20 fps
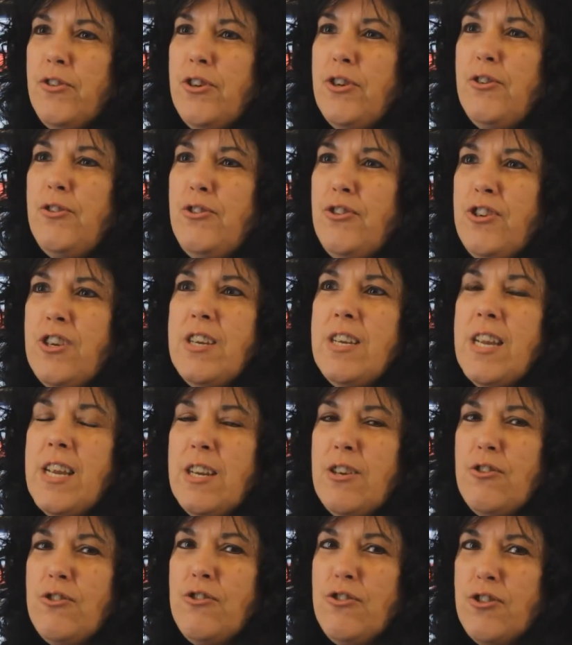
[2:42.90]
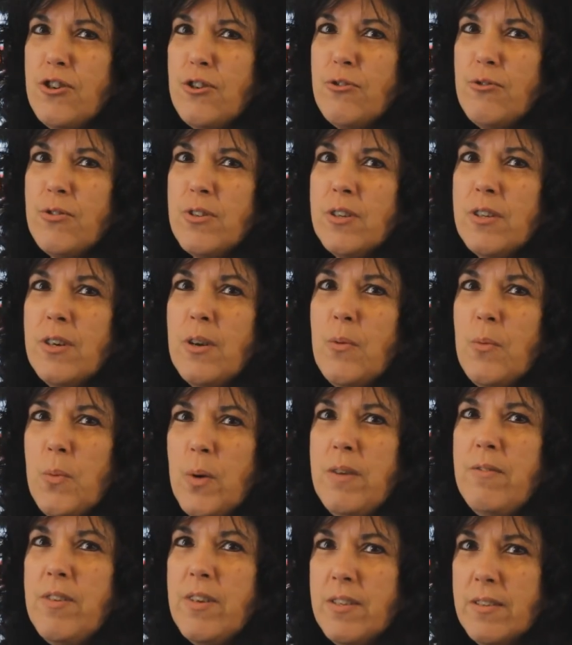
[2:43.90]
two teenage children,
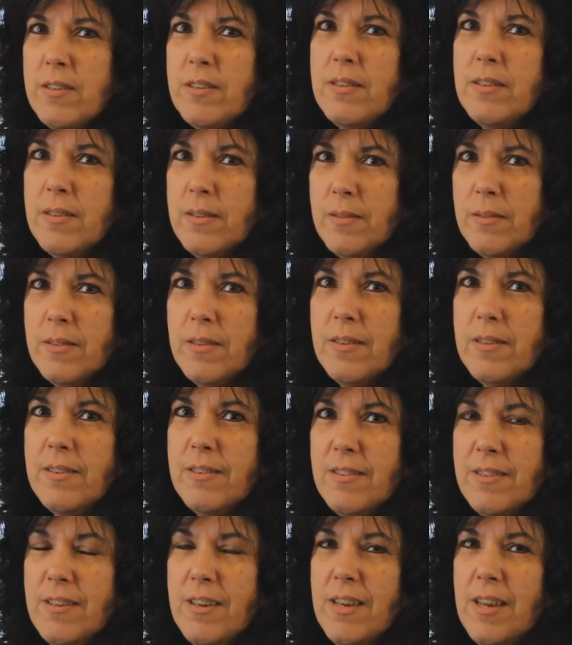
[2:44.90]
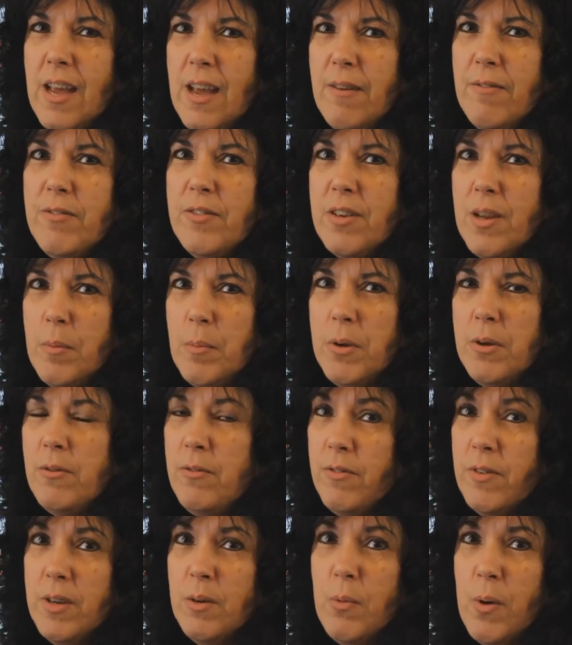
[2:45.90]
we visit the
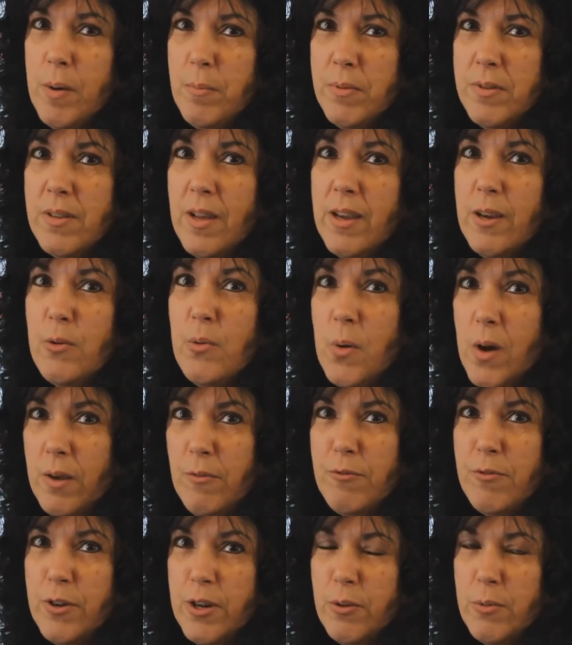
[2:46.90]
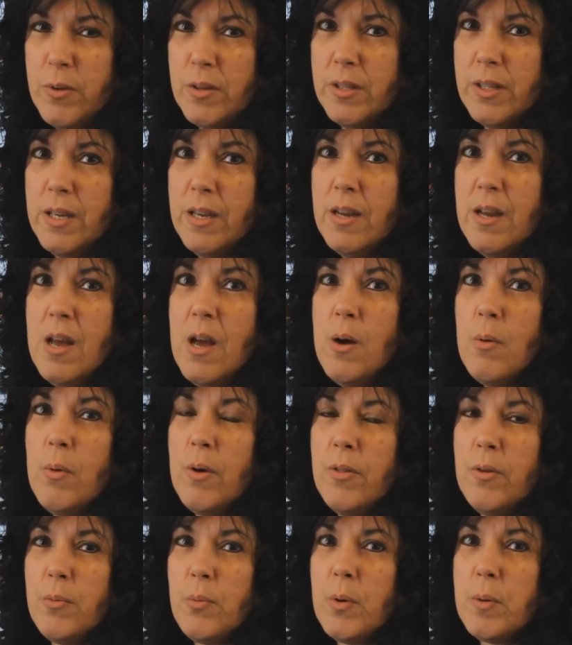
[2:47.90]
CFWV website quite frequently.
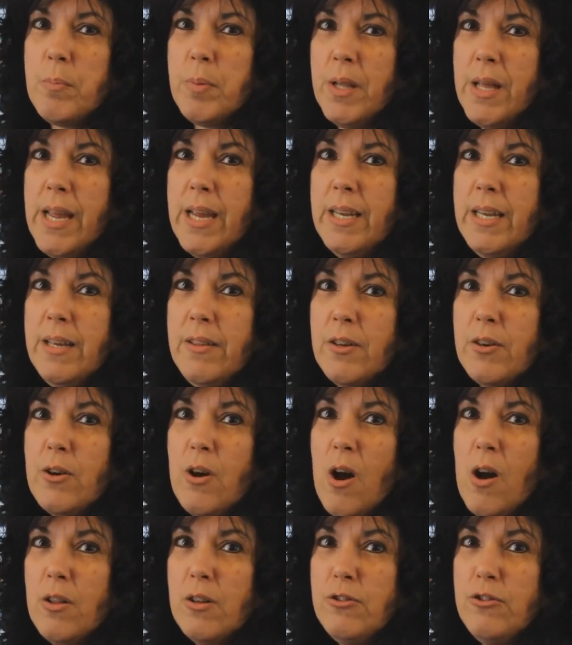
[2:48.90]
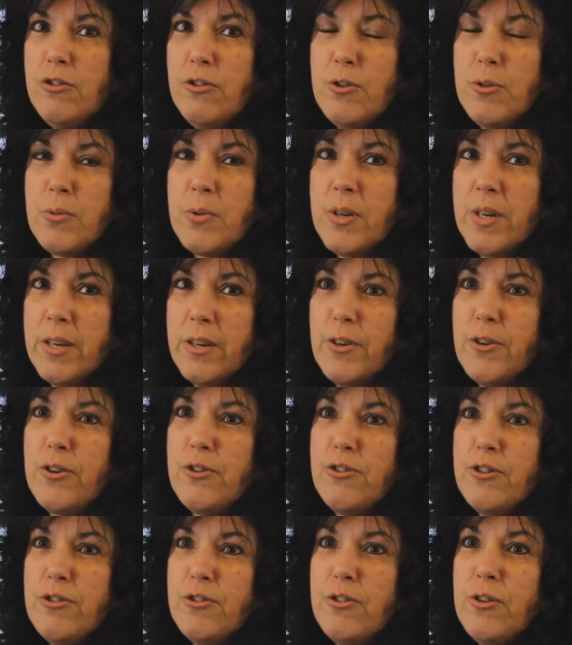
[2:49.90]
Whether we're planning their college career or
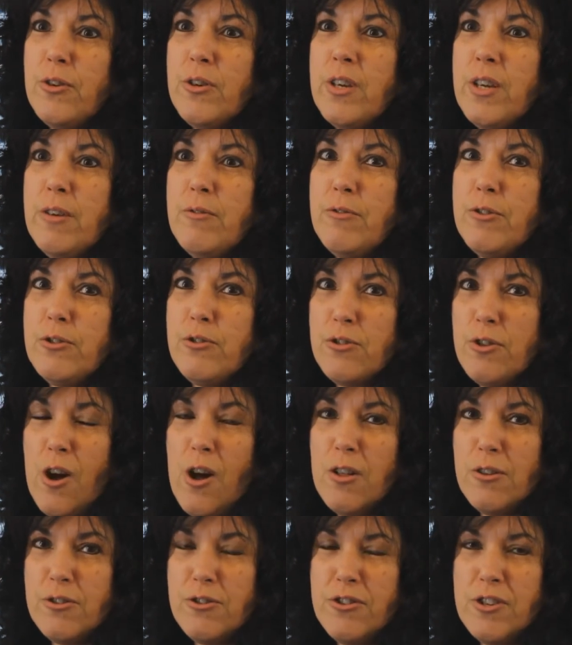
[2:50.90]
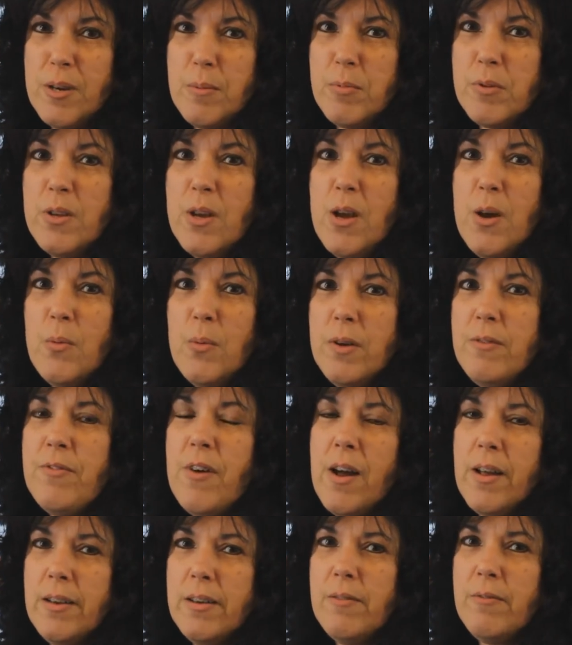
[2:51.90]
just looking for scholarships, we
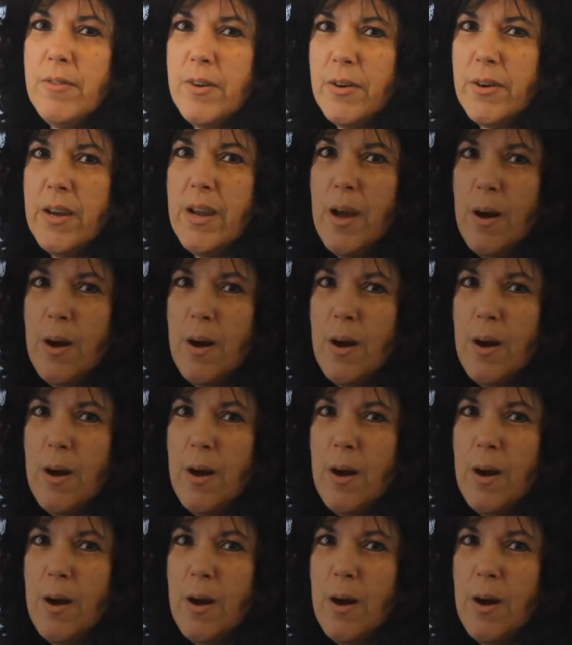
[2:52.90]
find it very